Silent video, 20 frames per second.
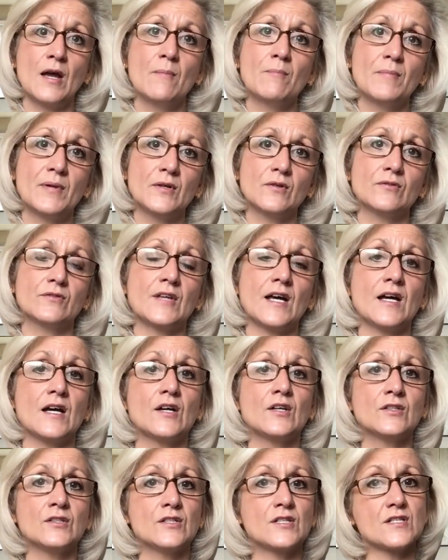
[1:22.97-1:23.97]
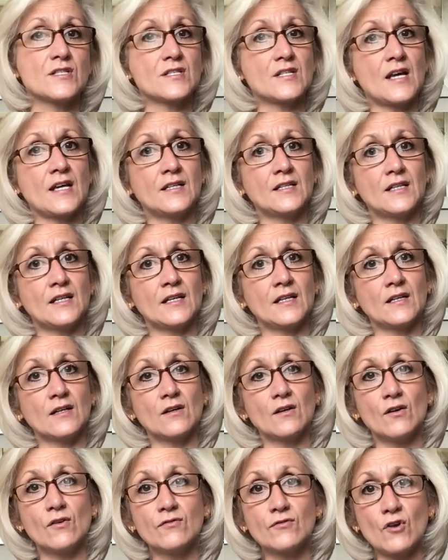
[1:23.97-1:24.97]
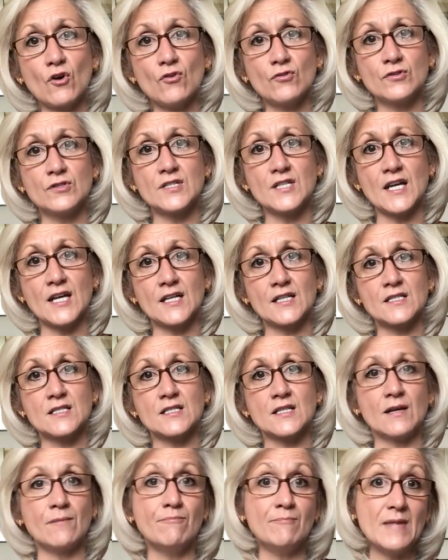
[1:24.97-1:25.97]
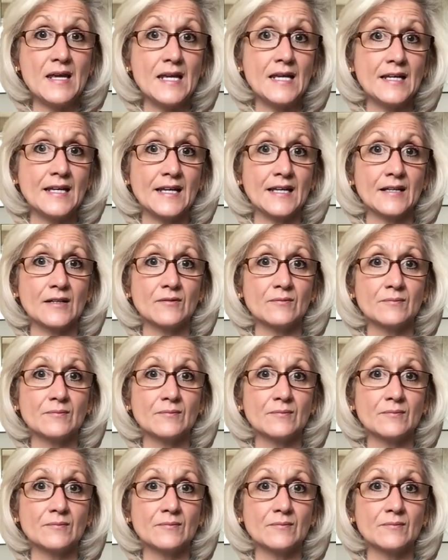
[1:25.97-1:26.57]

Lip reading: build that understanding of context and meaning.